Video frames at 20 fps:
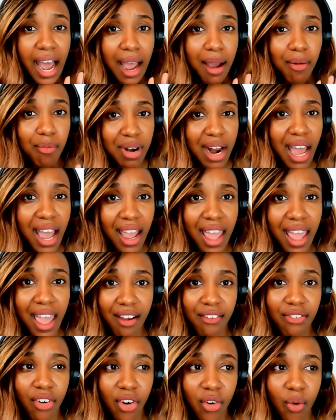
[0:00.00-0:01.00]
I'm not
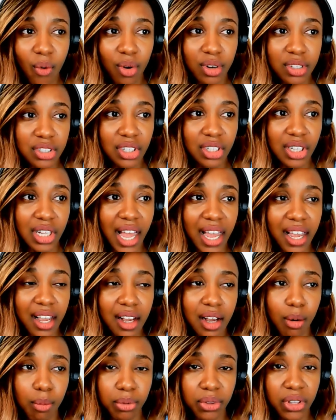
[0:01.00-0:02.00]
ever going to like
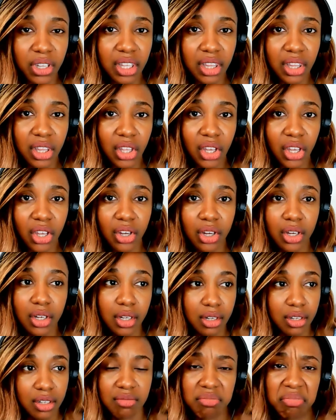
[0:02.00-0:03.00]
completely
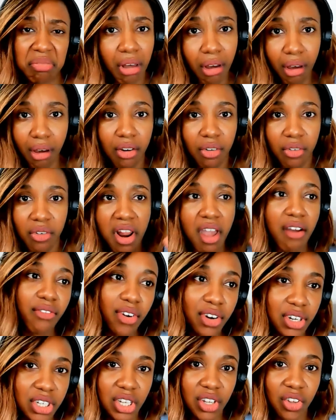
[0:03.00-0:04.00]
oh,
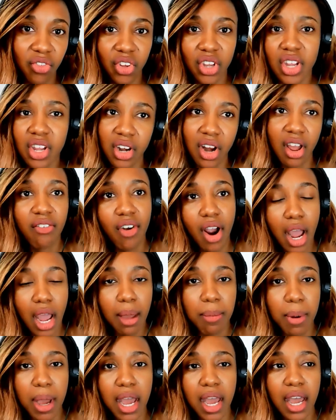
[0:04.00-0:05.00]
never TV, never
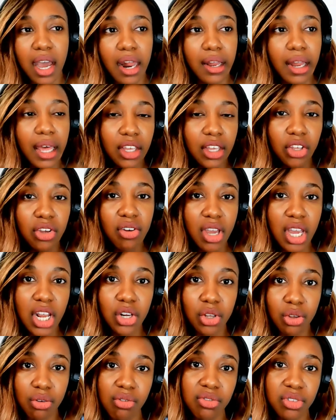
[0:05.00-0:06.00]
iPad. Like you
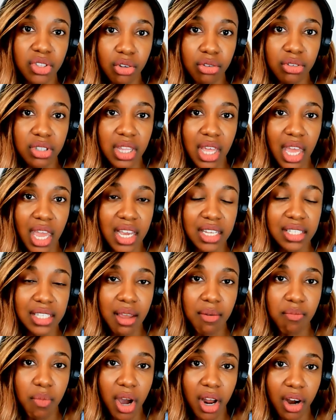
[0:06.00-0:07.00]
can use those things
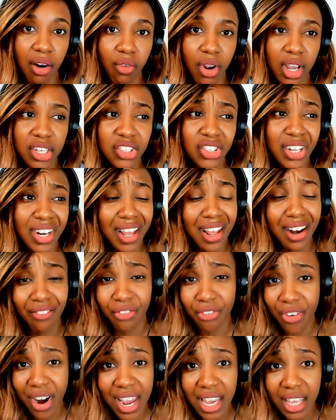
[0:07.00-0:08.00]
in moderation. And
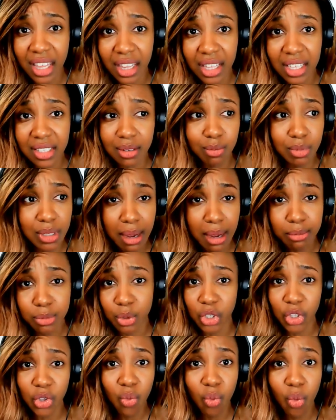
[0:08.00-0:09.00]
frankly, sometimes
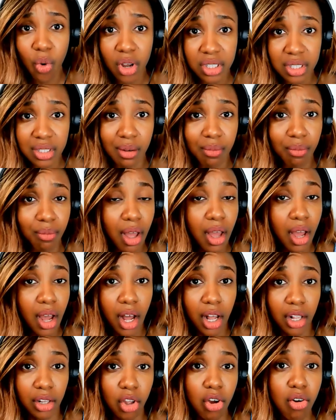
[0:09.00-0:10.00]
when you want some
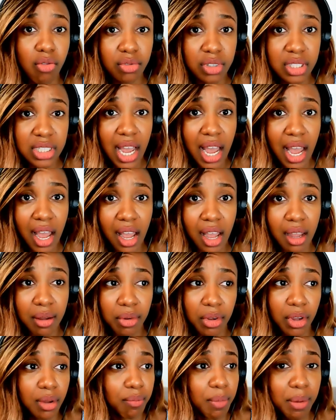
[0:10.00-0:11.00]
alone time,
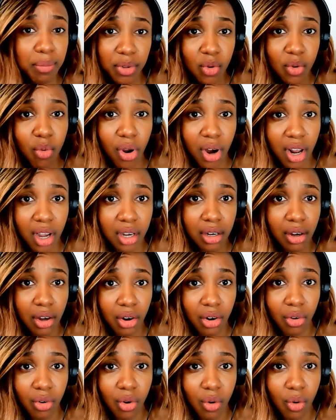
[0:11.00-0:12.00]
maybe you want to
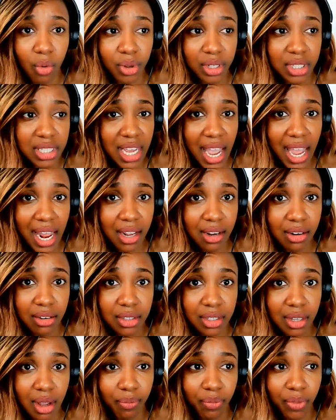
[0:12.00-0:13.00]
cuddle with daddy or
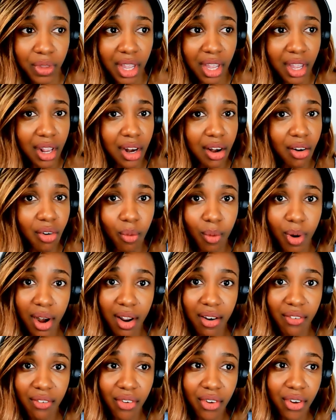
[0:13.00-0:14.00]
something or
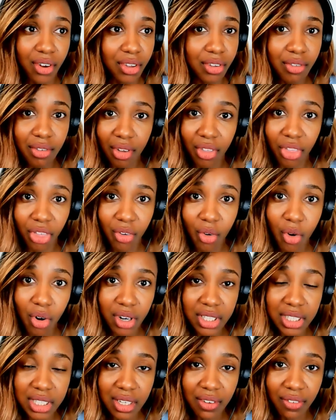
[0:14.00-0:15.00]
whatever, and you can throw
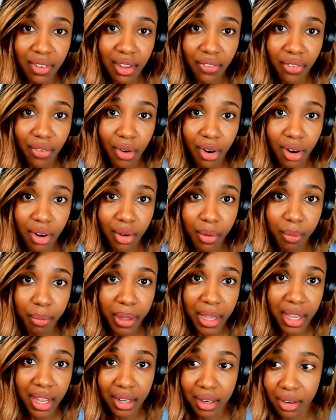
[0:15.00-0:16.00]
on a TV for a little
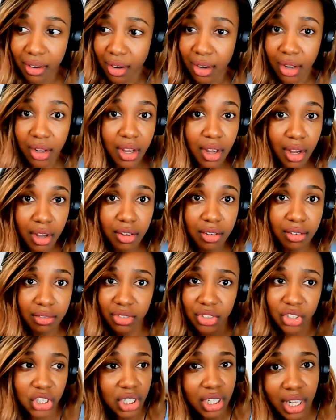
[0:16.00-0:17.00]
bit and
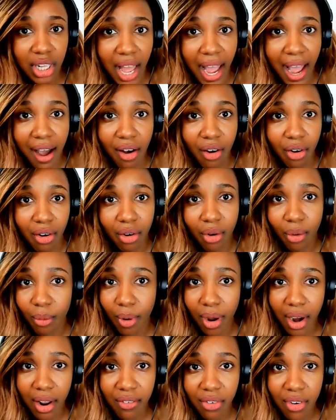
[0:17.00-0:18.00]
chill out or
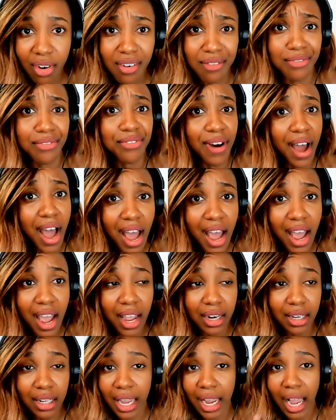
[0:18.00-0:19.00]
whatever,
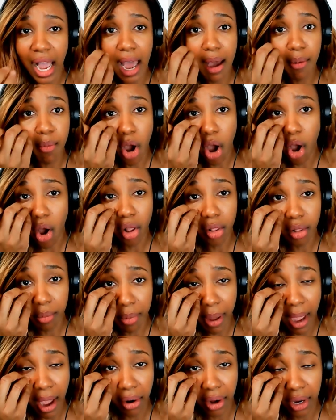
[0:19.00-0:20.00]
fine. Like I'm all
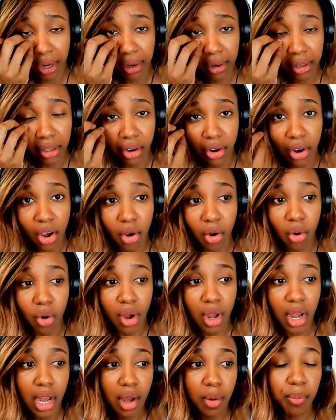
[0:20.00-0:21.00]
about it, you know?
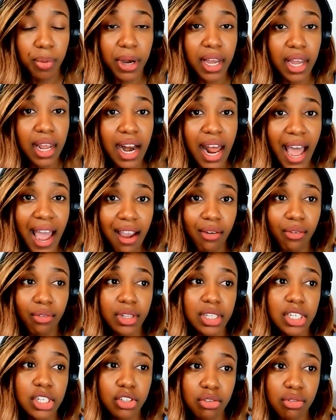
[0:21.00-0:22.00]
But I
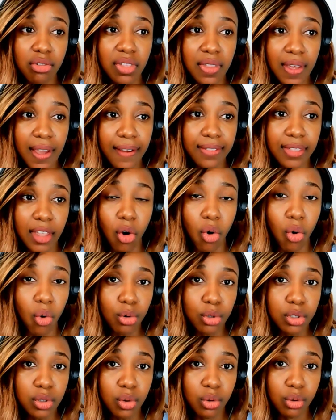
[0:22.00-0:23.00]
really do think the
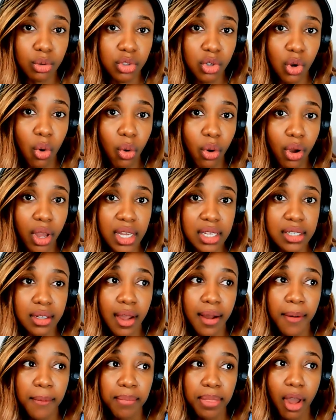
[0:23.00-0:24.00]
old school toys
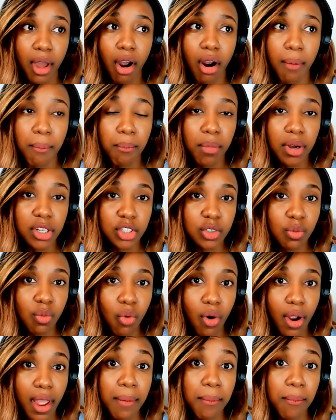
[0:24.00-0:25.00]
are much
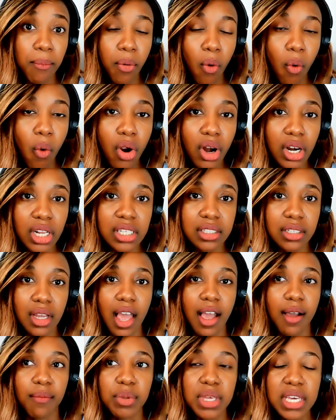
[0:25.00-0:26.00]
more important
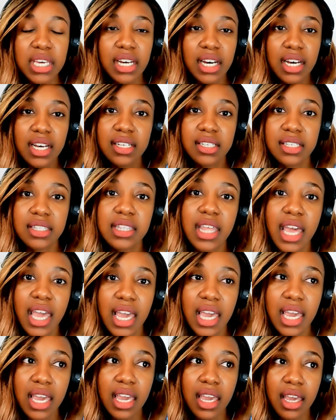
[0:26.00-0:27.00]
because
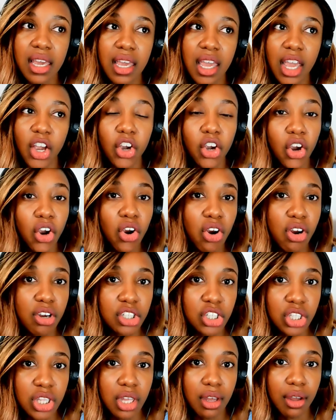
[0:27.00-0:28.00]
they
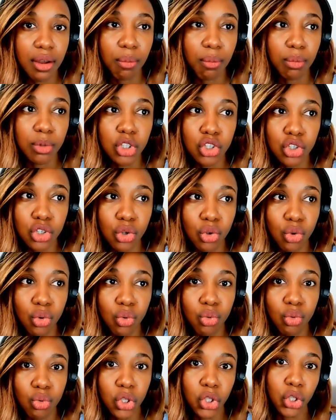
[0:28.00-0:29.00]
encourage them
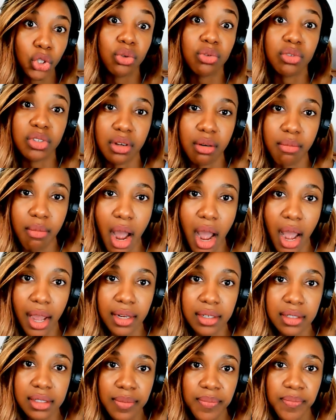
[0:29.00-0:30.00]
to use their
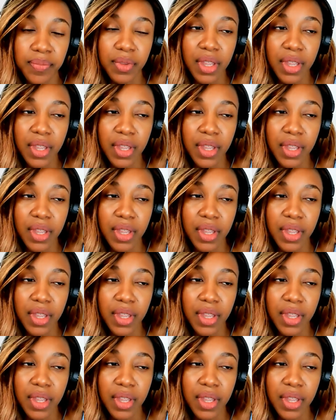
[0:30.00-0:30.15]
mind.